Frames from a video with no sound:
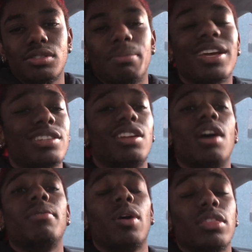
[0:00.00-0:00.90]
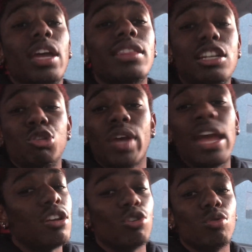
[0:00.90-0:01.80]
Because the thing that you
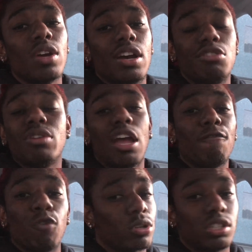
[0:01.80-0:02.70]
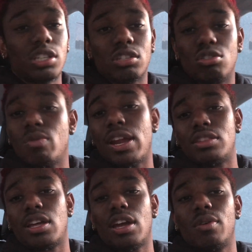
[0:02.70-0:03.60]
can't do, you can't force a chick to do
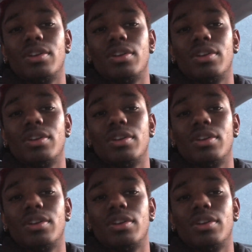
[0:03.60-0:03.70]
anything.